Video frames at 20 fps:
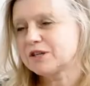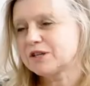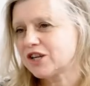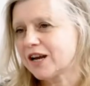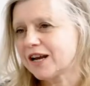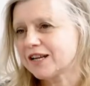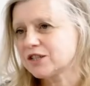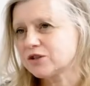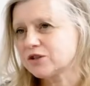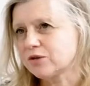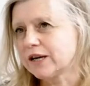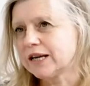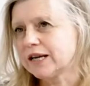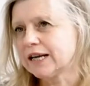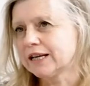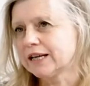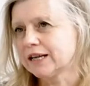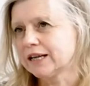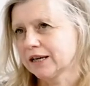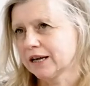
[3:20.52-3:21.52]
it's my chest,
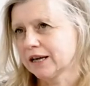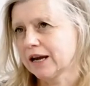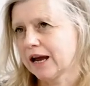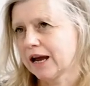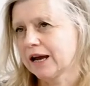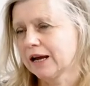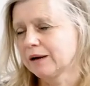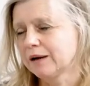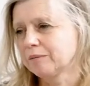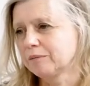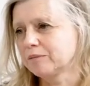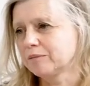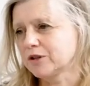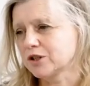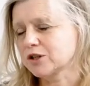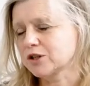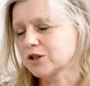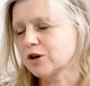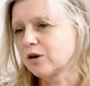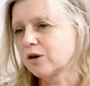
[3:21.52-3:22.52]
really. Um,
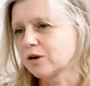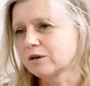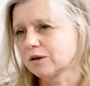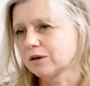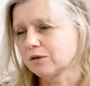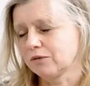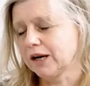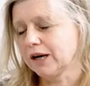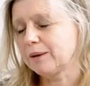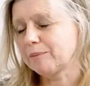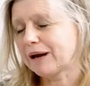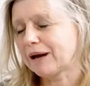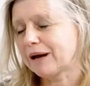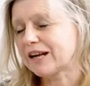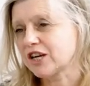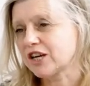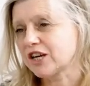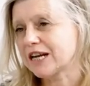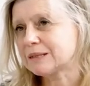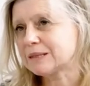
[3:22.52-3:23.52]
just got really
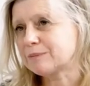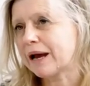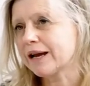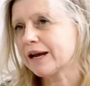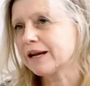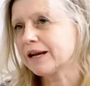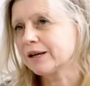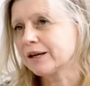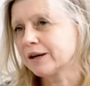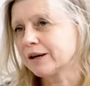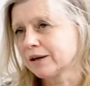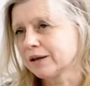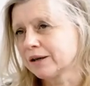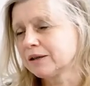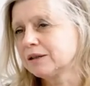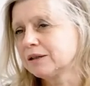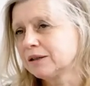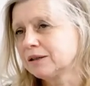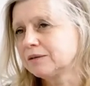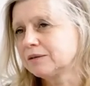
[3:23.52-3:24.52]
bad chest pain.
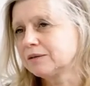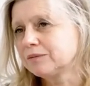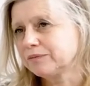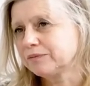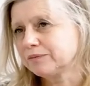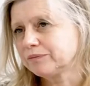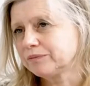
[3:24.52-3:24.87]
Right,